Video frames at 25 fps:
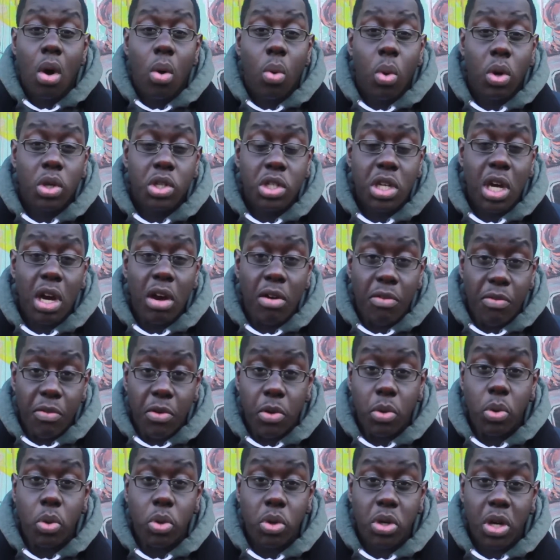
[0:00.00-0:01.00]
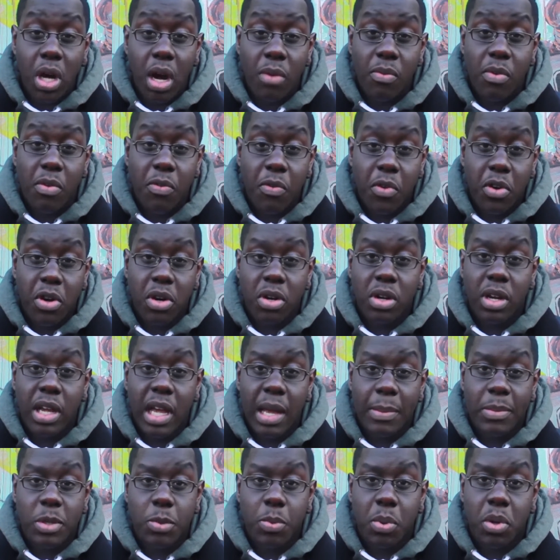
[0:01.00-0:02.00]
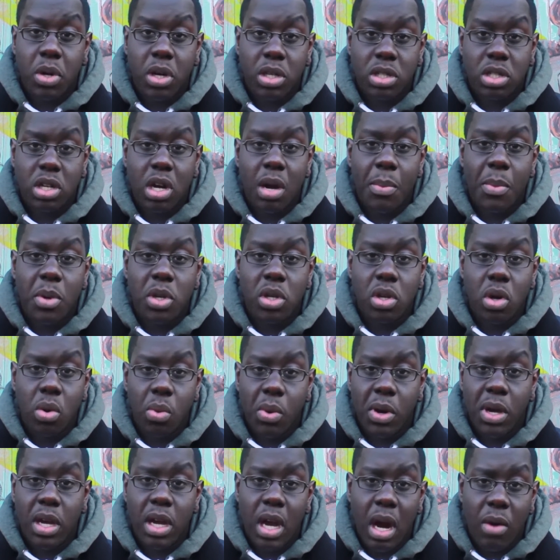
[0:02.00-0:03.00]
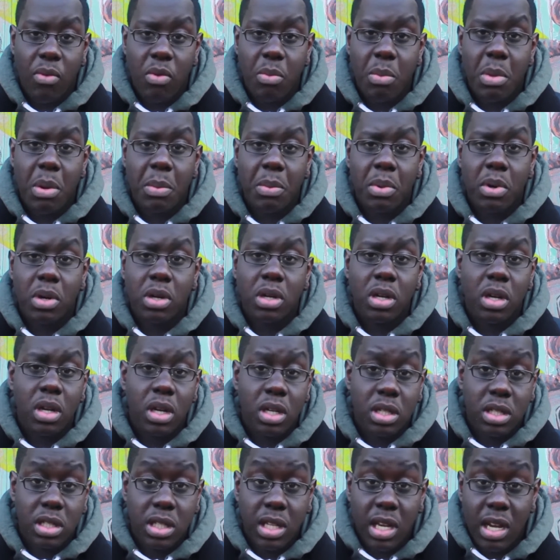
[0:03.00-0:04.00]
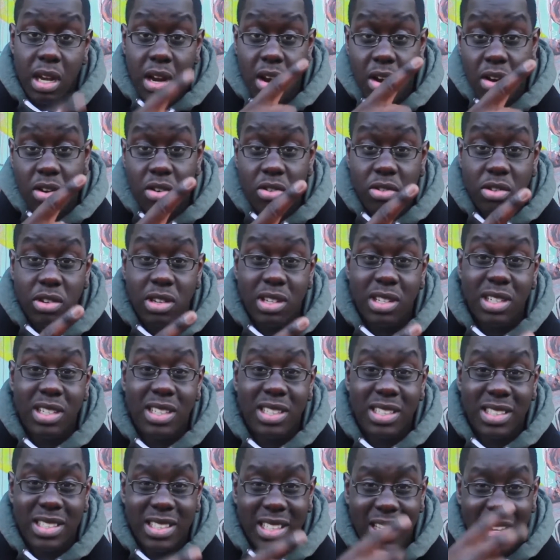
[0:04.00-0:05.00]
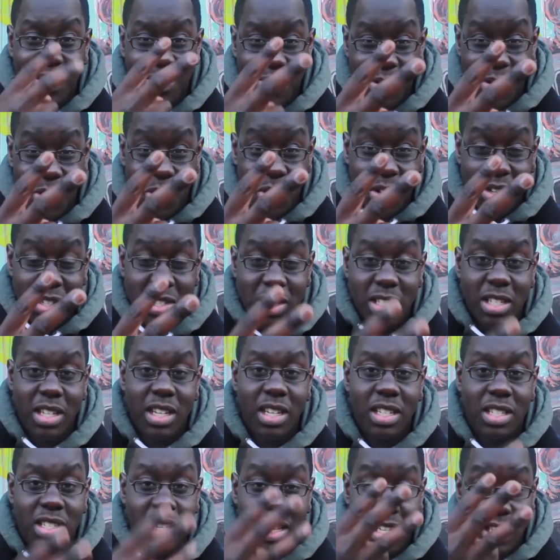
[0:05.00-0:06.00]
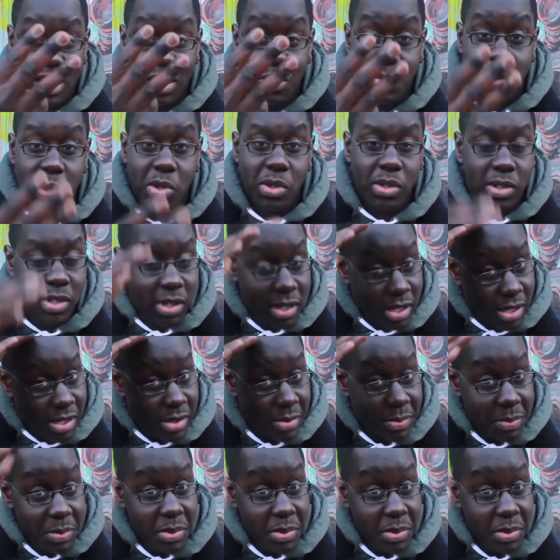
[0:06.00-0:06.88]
Watch out for all the other fun and games products coming your way and remember, stay hungry, stay focused, change the world.